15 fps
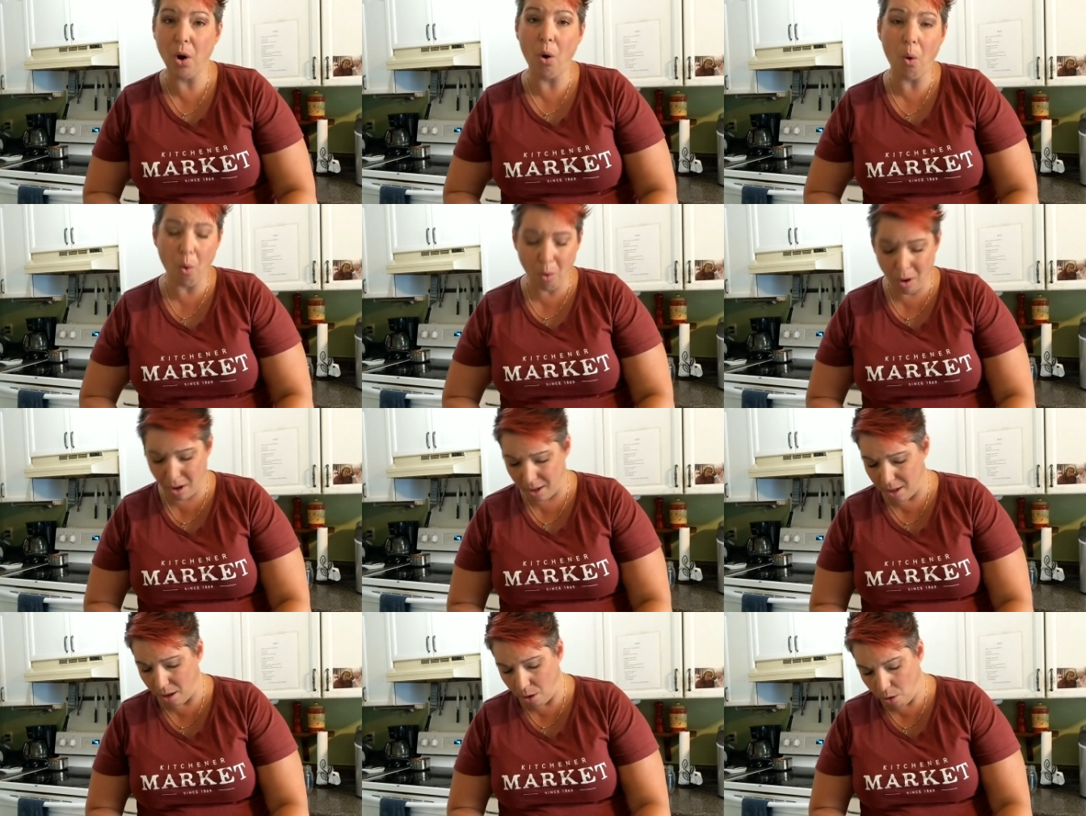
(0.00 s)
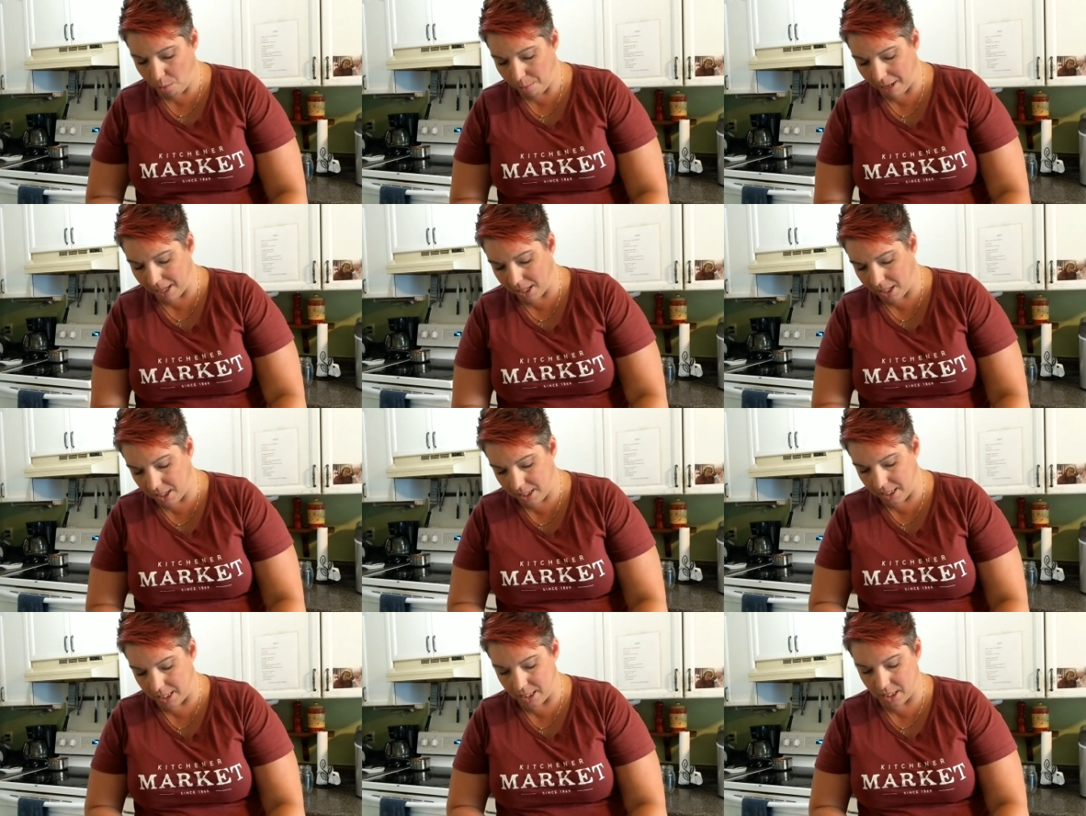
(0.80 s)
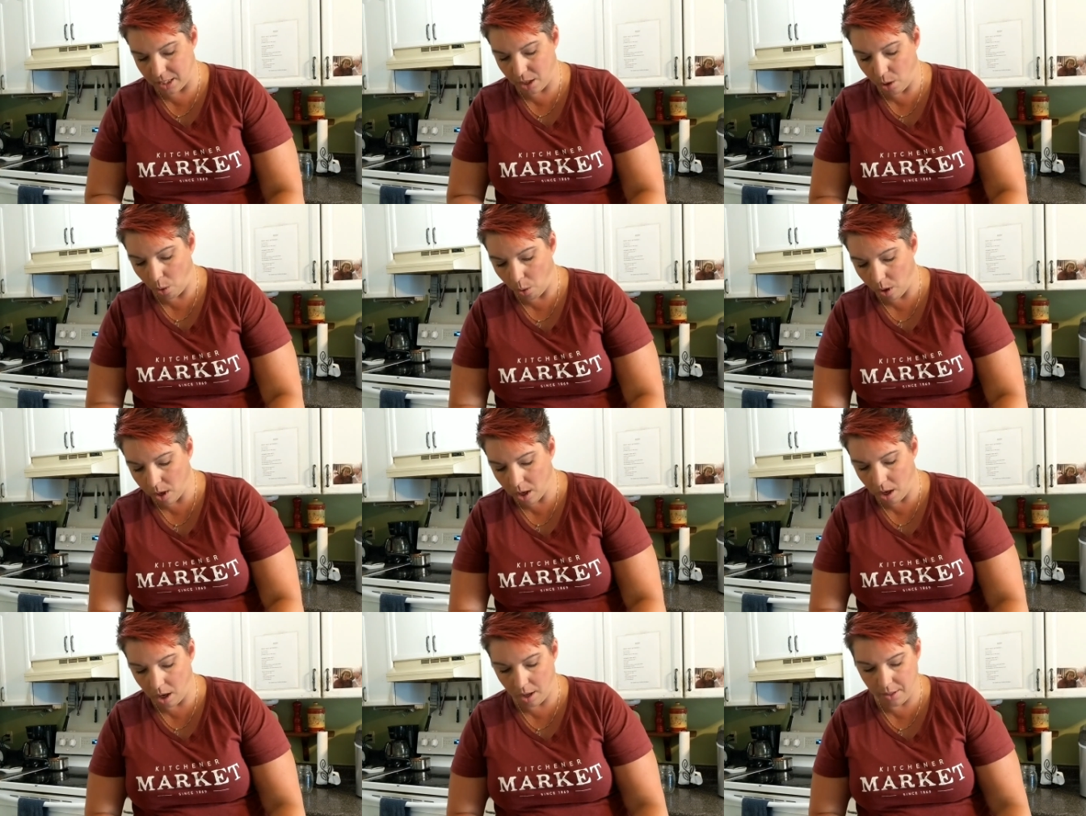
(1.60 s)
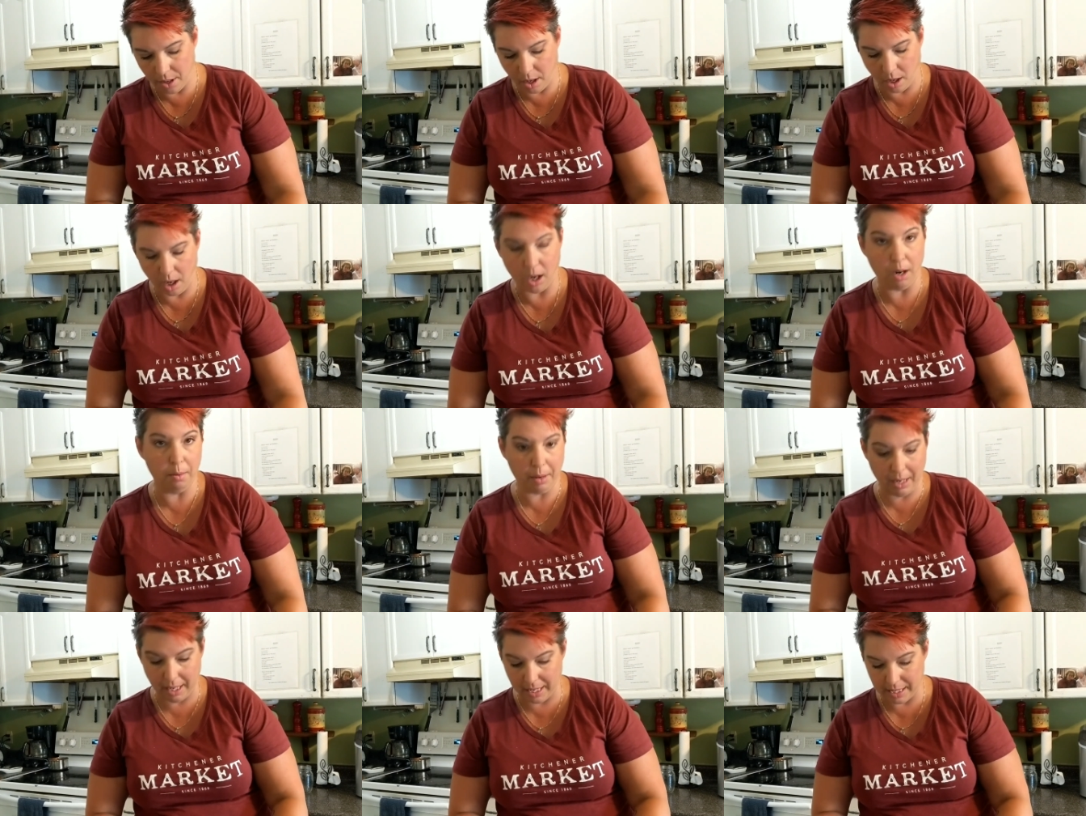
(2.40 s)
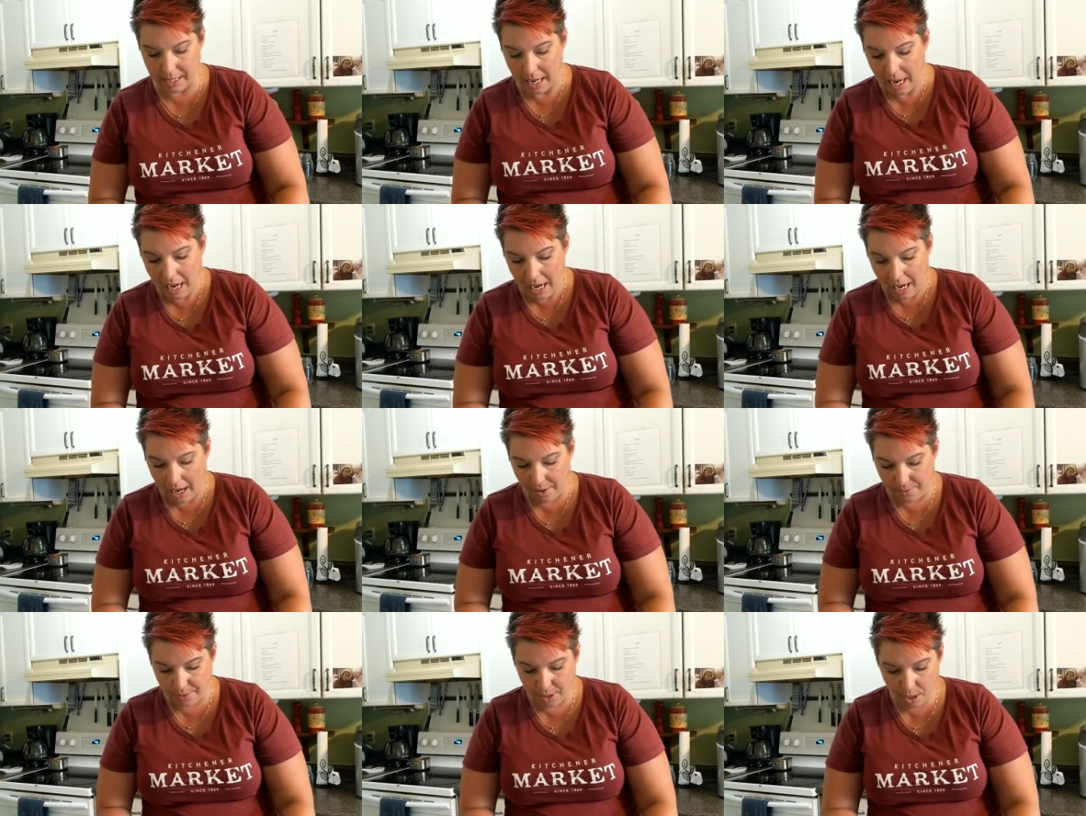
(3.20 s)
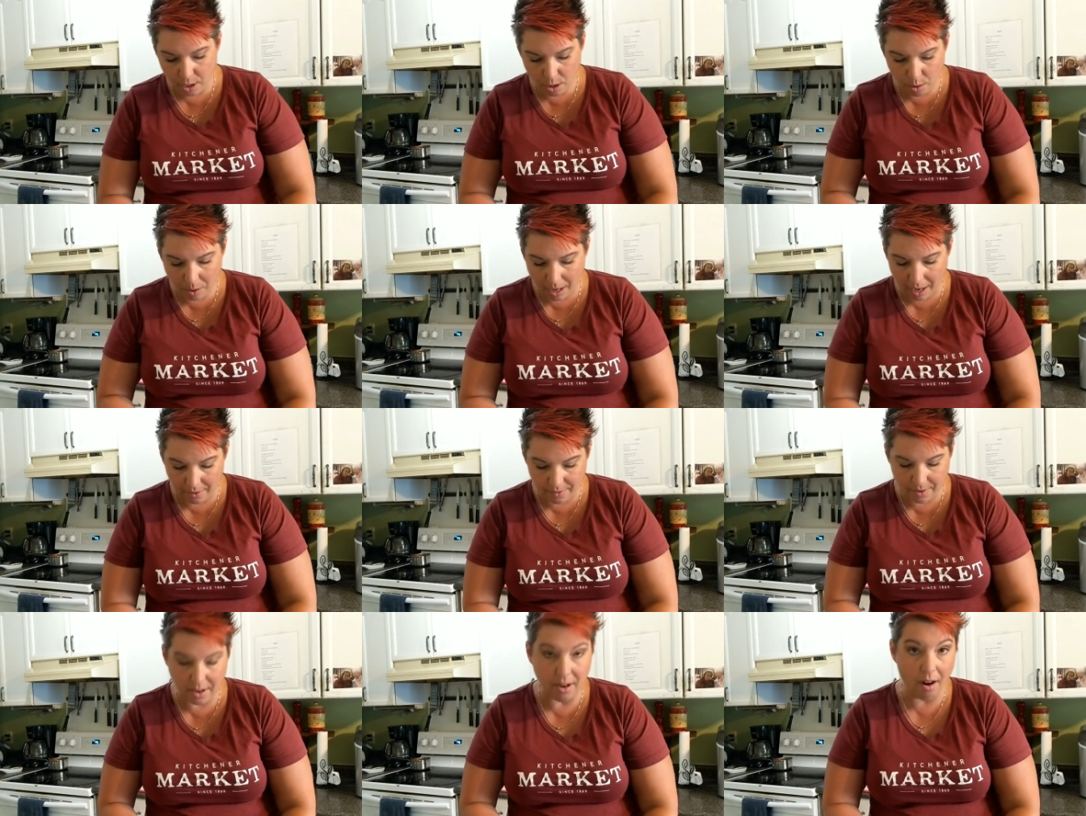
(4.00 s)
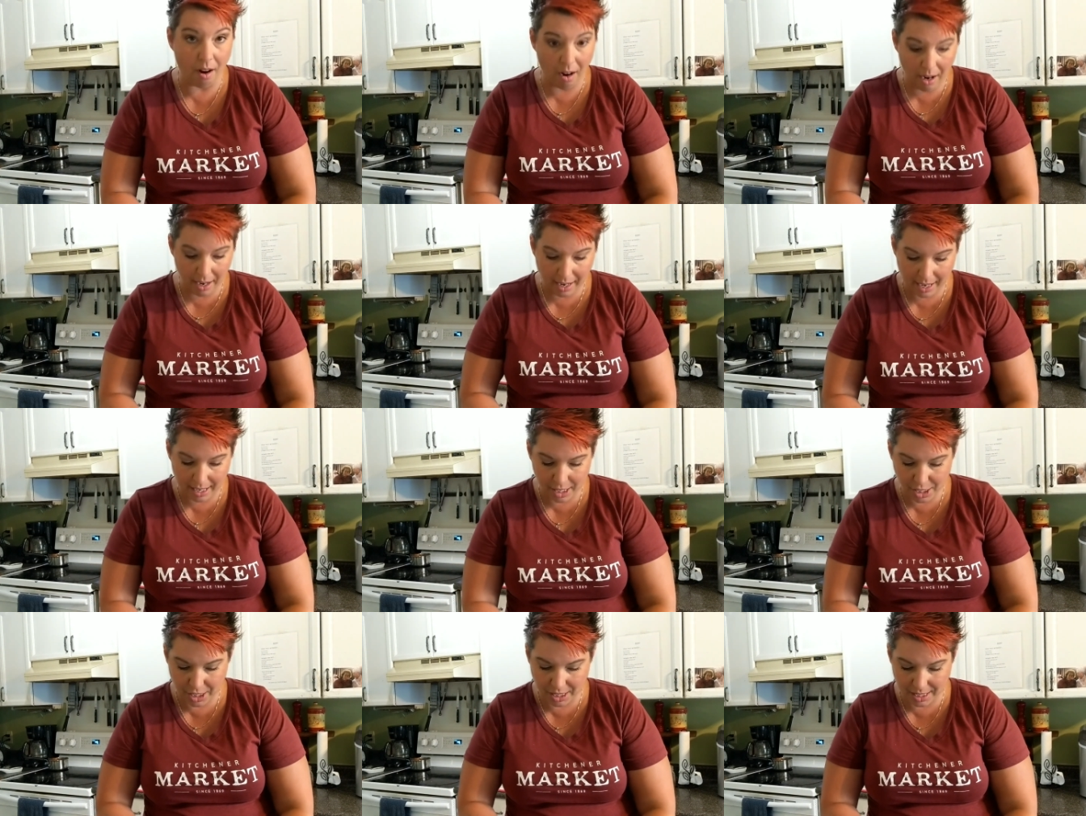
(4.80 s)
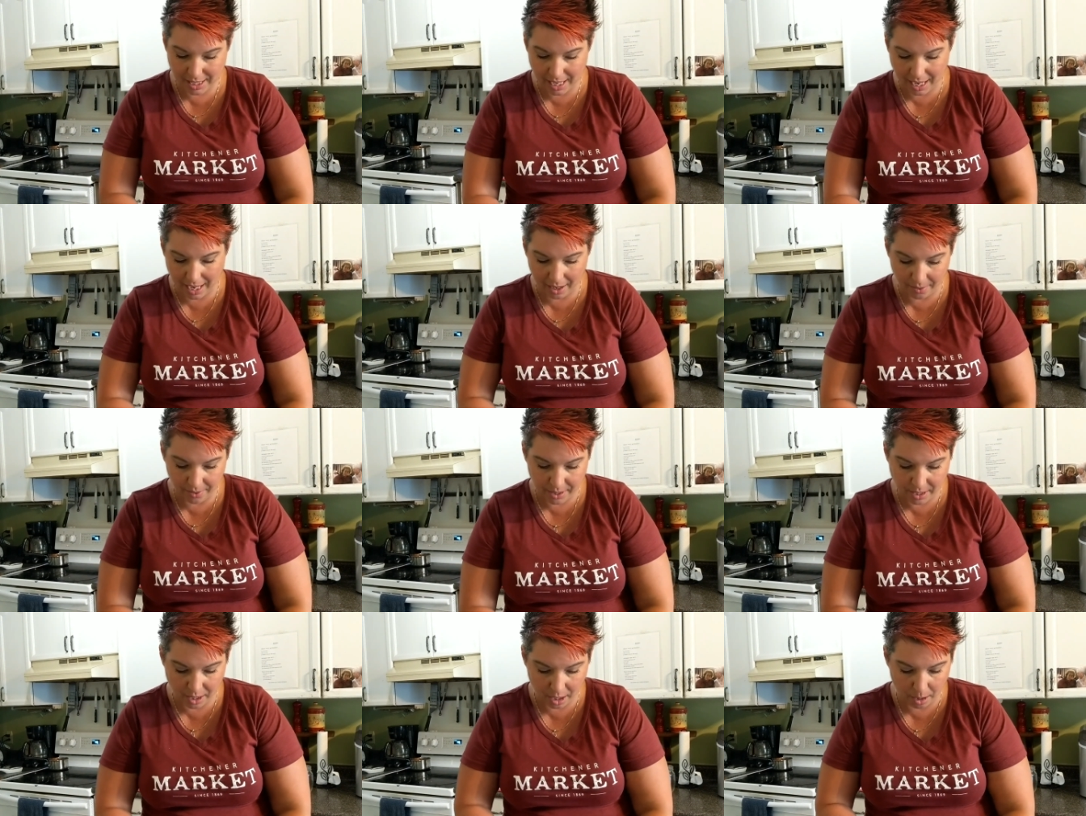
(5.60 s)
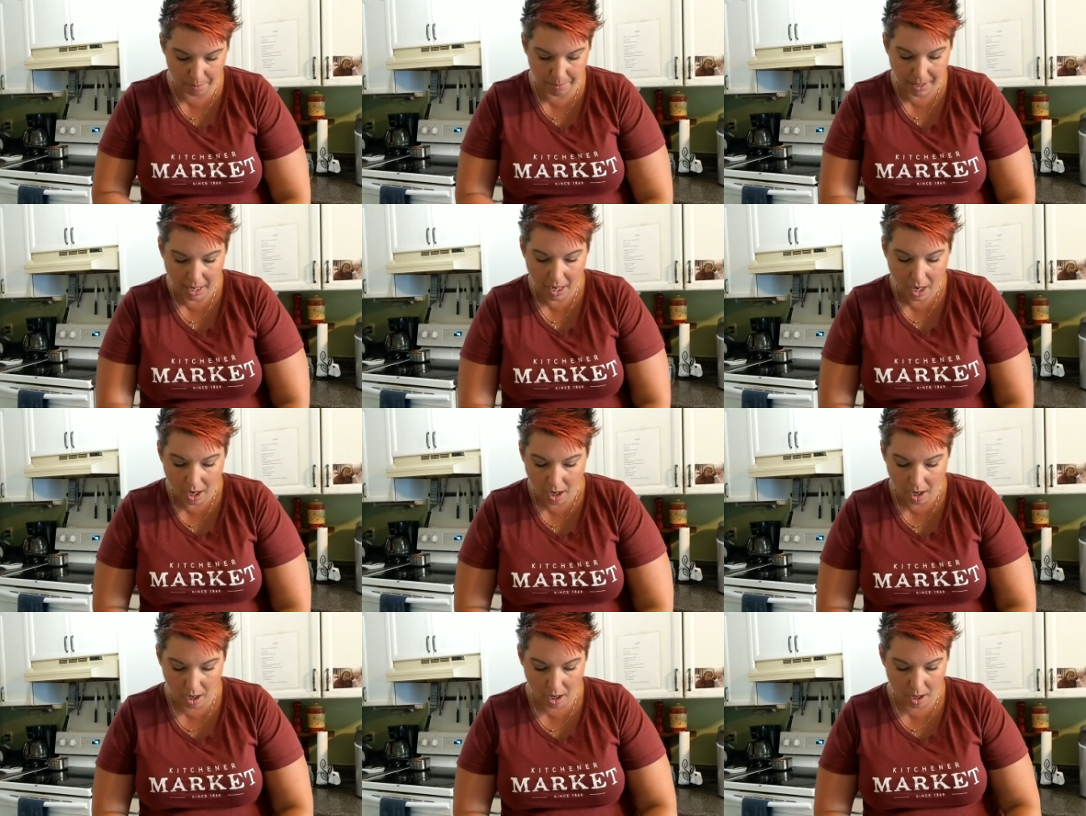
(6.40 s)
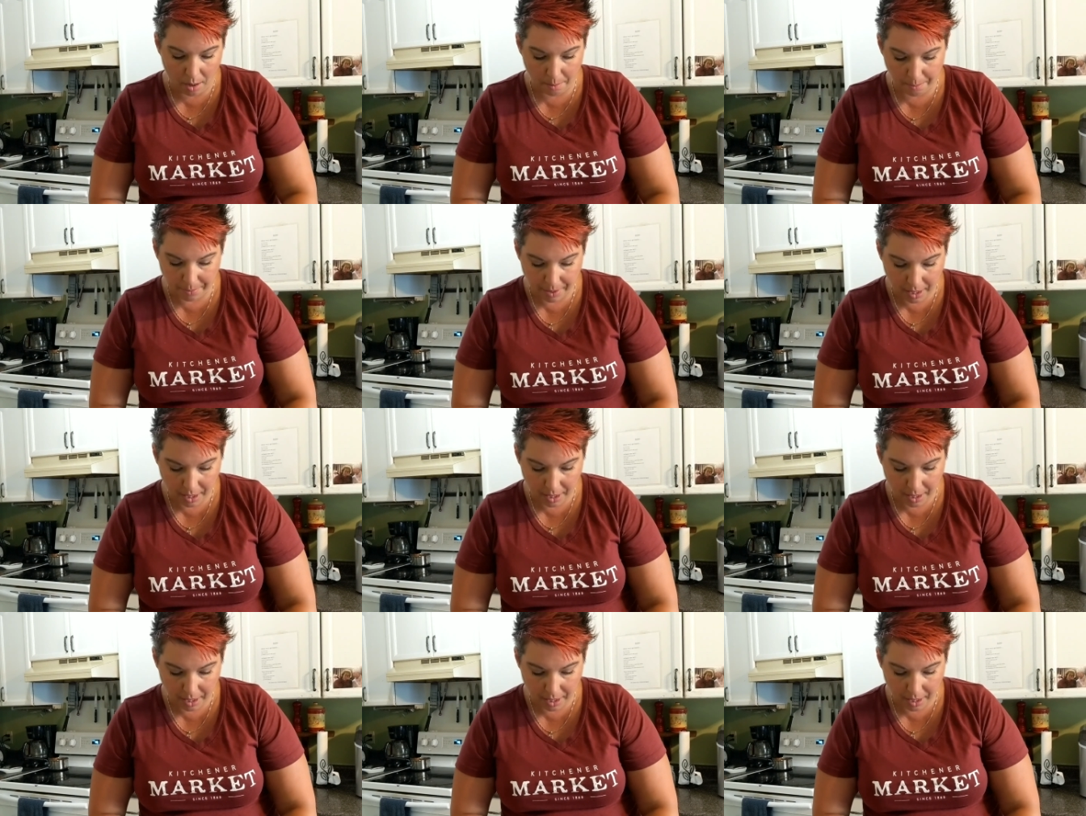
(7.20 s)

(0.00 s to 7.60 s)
Corn, oh my goodness, corn on the cob, guys. If you have not had a chance to have some um,